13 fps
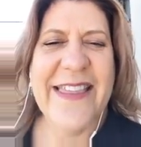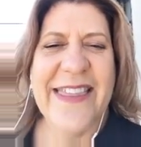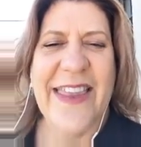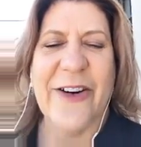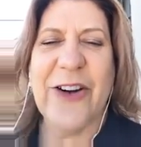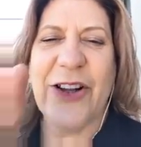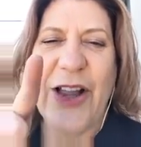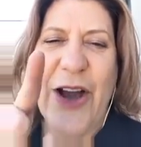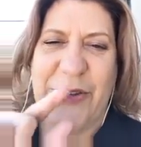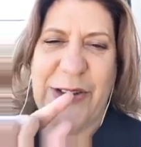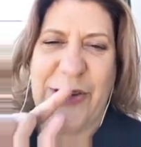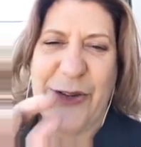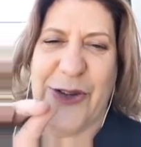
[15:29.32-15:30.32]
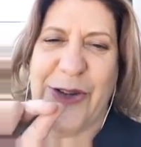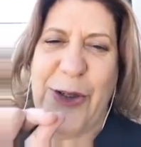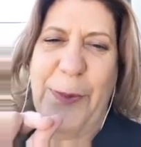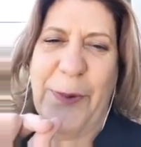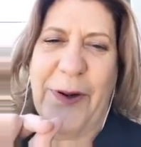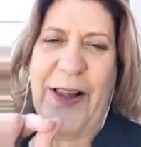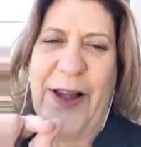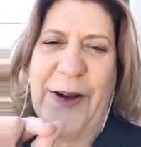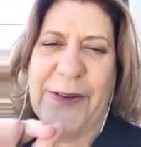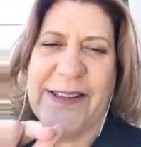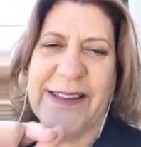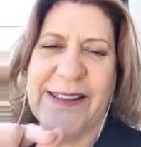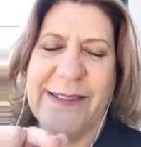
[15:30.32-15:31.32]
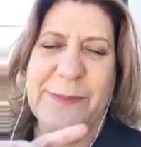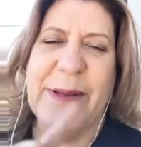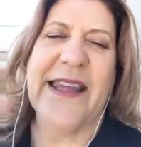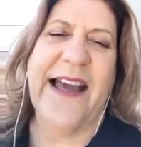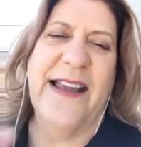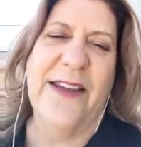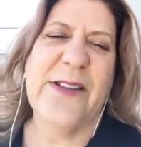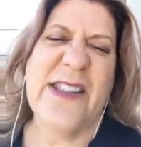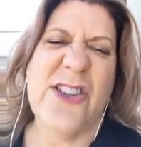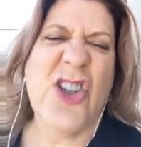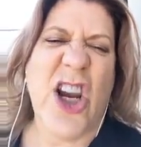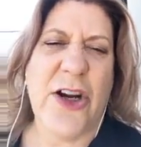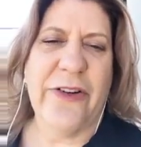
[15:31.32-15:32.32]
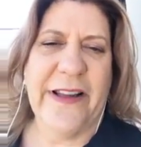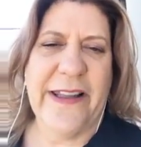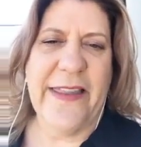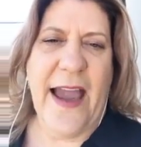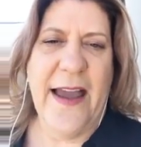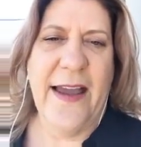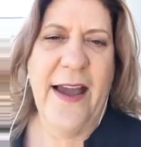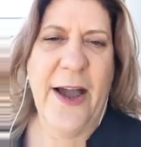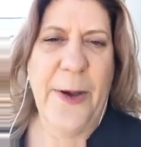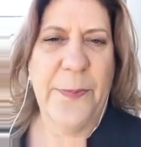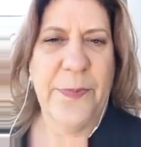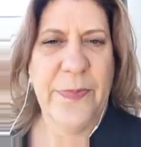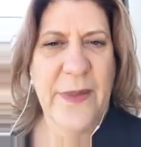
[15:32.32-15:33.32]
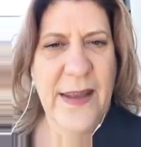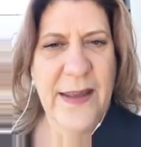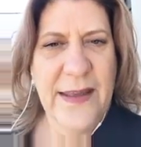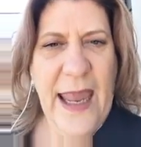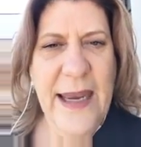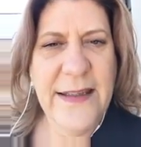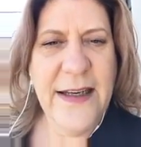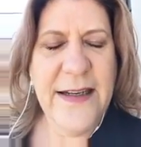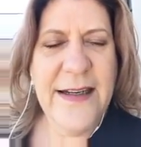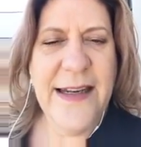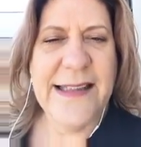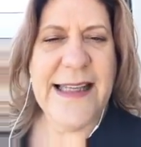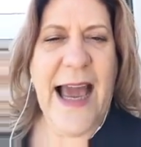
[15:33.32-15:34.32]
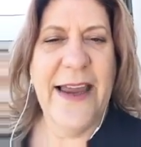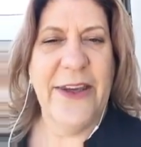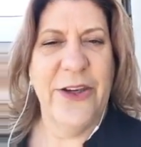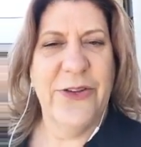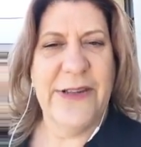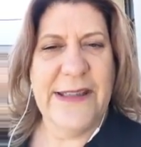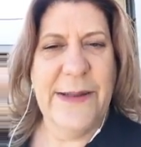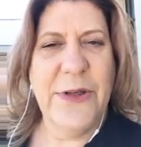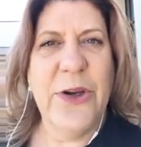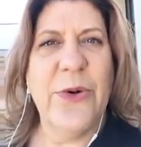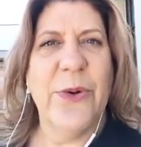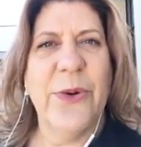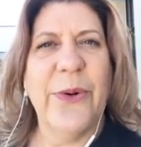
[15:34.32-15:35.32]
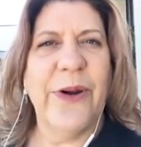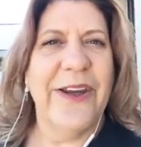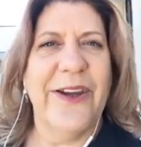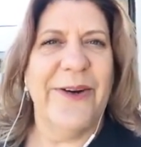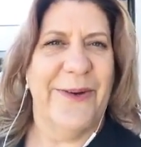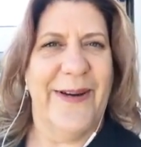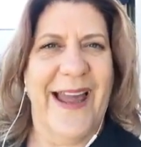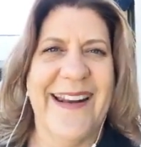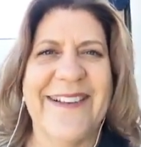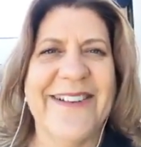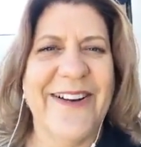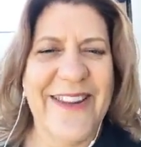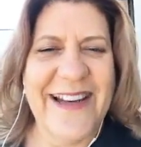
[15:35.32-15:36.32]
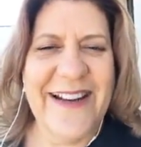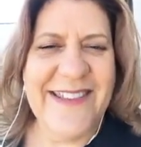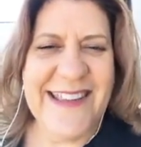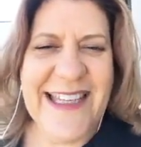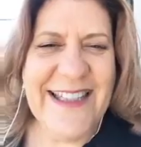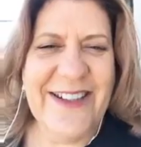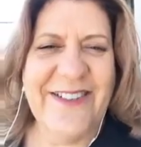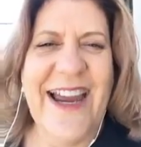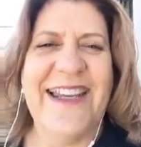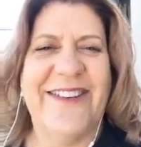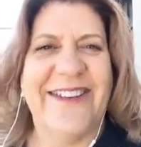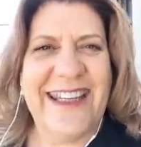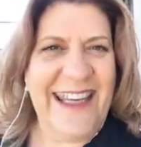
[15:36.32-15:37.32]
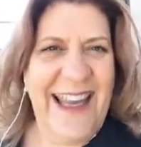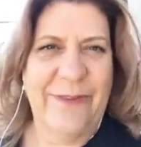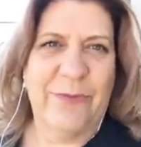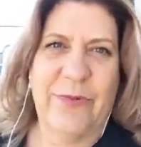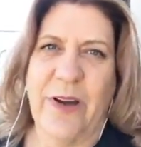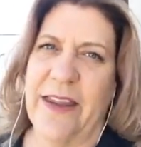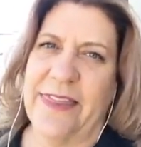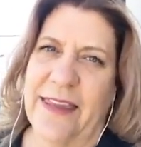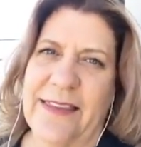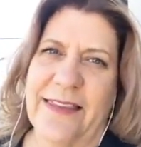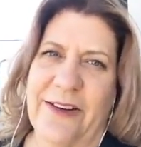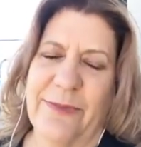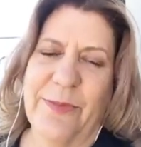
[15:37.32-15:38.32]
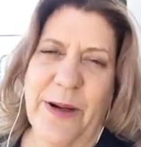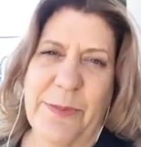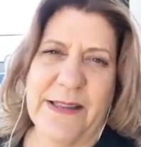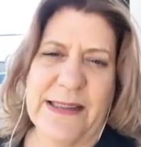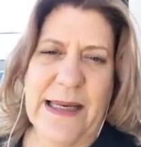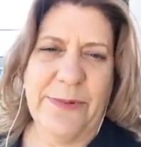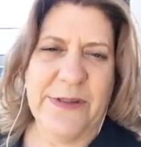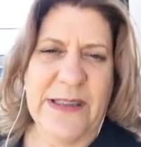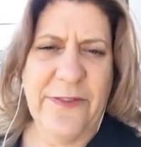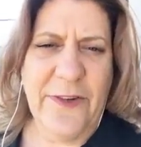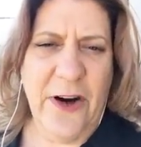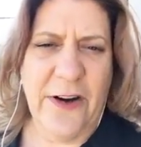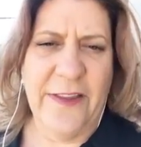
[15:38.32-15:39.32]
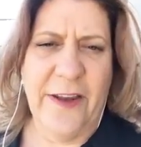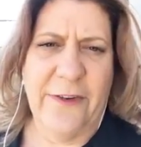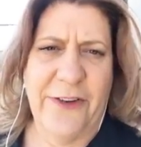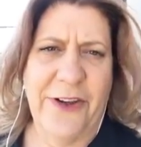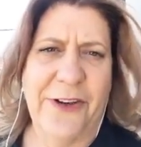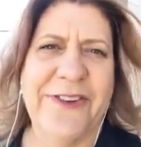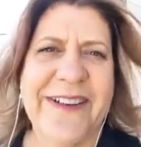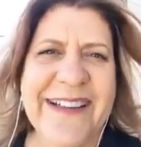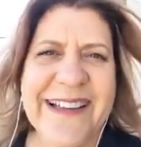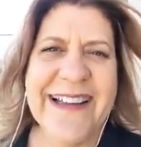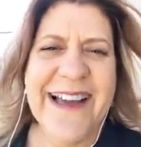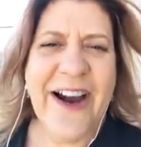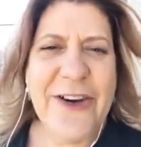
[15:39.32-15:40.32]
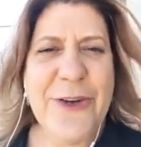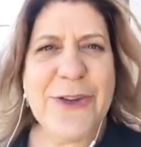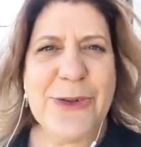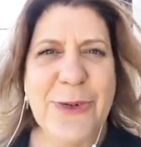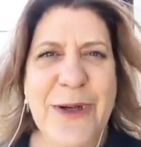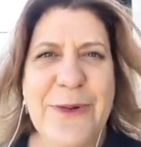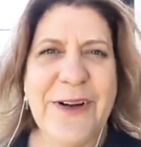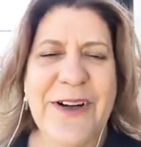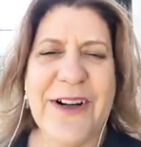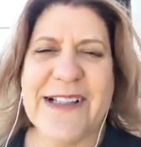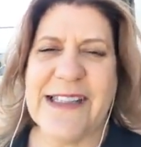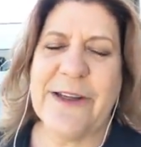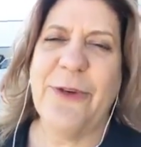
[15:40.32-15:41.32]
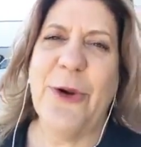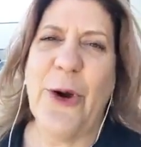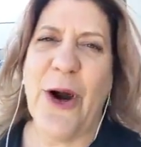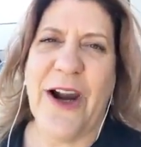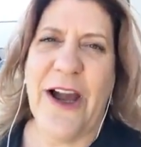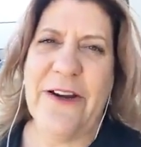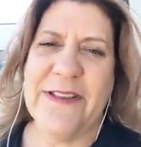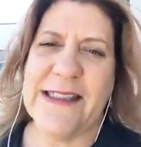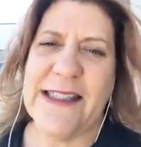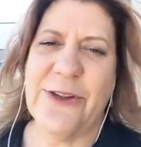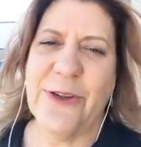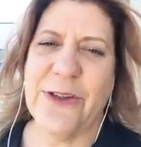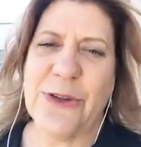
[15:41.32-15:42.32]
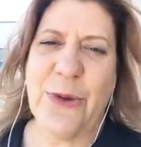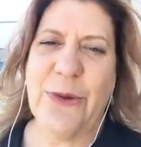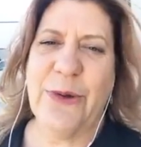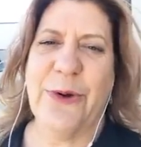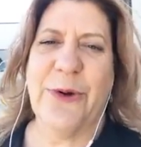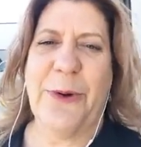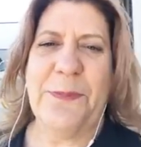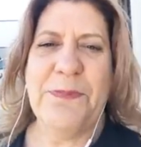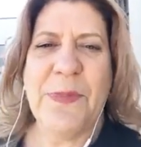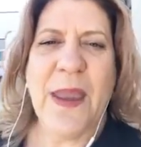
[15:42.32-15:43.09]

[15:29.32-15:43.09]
You're close. You're super close. But that is generally that. Kenyon, is that you? See new? Who are you? I don't know that I've seen you. And I think there might be a Staples gift card in there for you. Are you a screen reader? Because if you are, I haven't seen you in the screen reader group.